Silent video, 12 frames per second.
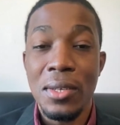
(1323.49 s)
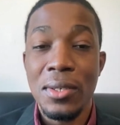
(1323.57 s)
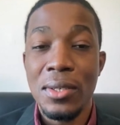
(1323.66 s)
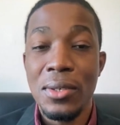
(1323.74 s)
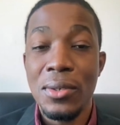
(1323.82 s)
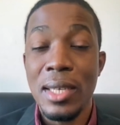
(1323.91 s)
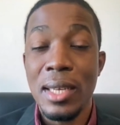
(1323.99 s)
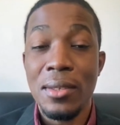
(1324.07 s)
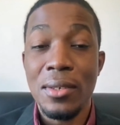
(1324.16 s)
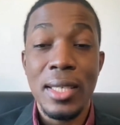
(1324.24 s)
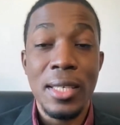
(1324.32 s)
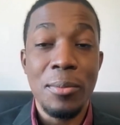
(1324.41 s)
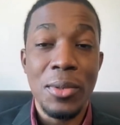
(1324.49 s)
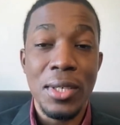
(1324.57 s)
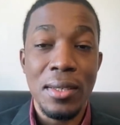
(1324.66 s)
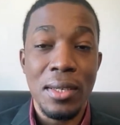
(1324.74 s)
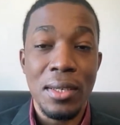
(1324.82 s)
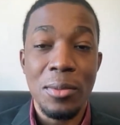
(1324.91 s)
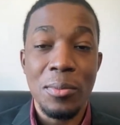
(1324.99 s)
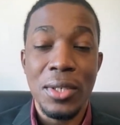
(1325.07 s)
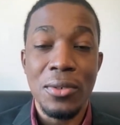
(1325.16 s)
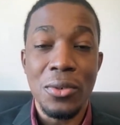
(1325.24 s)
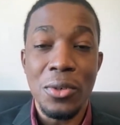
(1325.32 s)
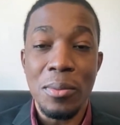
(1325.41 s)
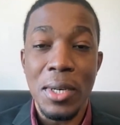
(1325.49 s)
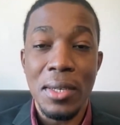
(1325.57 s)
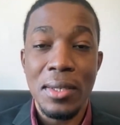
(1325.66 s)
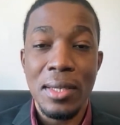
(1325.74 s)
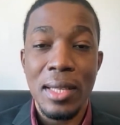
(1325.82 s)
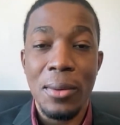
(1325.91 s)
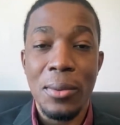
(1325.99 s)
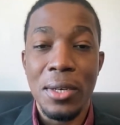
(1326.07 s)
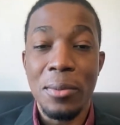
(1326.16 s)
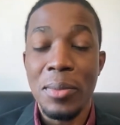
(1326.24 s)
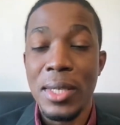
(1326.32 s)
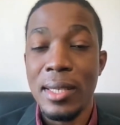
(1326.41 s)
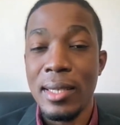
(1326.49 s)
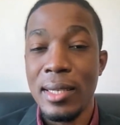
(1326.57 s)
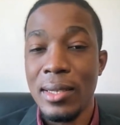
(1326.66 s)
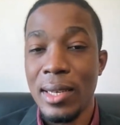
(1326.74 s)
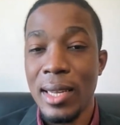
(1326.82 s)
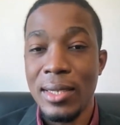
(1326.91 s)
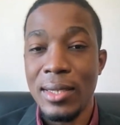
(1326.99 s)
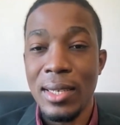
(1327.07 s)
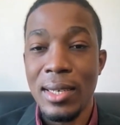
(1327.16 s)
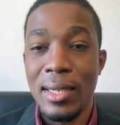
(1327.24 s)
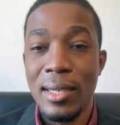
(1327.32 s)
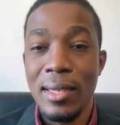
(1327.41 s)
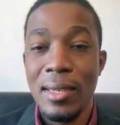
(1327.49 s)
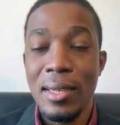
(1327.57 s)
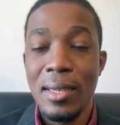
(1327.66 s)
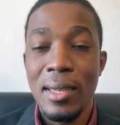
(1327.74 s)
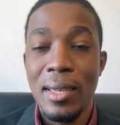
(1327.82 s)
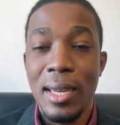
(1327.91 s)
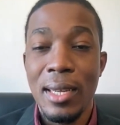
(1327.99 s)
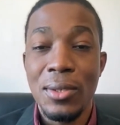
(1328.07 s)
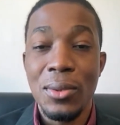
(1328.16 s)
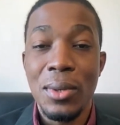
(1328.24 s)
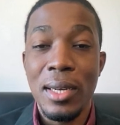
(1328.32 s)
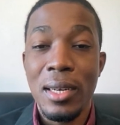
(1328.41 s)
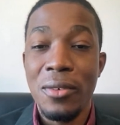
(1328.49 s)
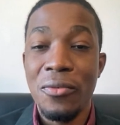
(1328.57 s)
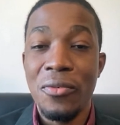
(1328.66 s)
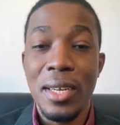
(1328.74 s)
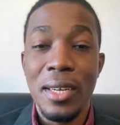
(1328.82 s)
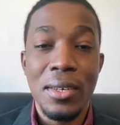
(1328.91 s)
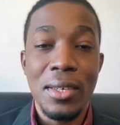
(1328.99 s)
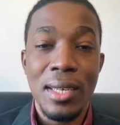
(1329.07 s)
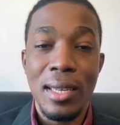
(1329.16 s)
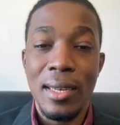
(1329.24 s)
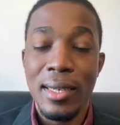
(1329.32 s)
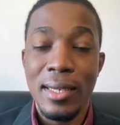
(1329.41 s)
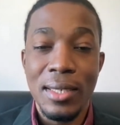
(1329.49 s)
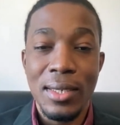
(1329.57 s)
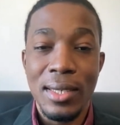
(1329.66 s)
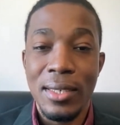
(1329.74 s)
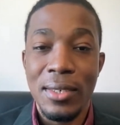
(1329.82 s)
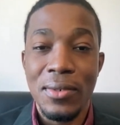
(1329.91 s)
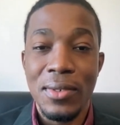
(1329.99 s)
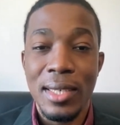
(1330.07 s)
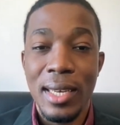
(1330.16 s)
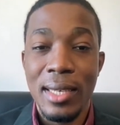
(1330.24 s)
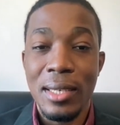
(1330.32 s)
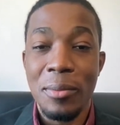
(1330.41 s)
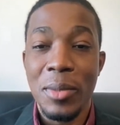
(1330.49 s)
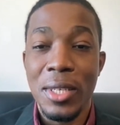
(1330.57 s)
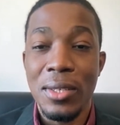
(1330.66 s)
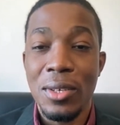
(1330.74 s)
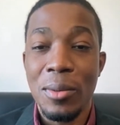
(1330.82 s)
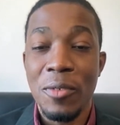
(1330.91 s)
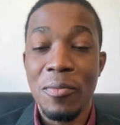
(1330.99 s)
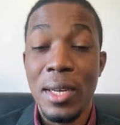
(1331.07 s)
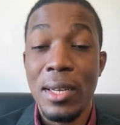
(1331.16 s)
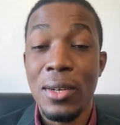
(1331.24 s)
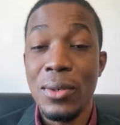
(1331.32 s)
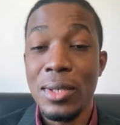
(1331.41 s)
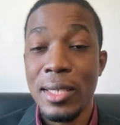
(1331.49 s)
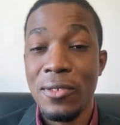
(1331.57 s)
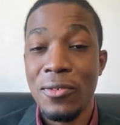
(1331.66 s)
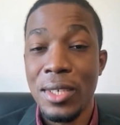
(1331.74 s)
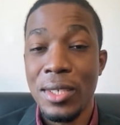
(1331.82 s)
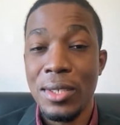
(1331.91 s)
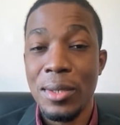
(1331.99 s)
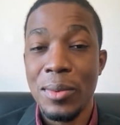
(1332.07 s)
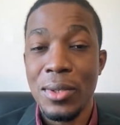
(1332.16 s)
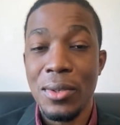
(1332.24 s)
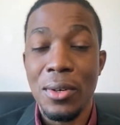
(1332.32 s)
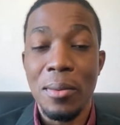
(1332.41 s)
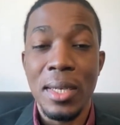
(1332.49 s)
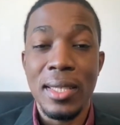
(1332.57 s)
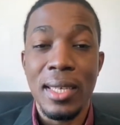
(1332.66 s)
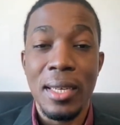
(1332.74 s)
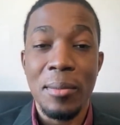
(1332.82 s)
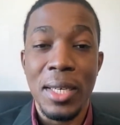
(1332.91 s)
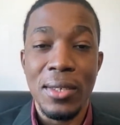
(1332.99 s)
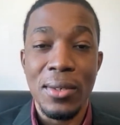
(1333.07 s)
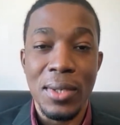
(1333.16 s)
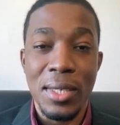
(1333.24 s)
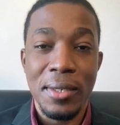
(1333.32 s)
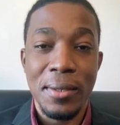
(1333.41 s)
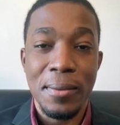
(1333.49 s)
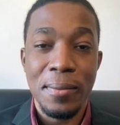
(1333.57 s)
also to use a 3D printer to print robots that we competed internationally, and to work on various other initiatives as I built some of my closest friendships throughout my time at UA.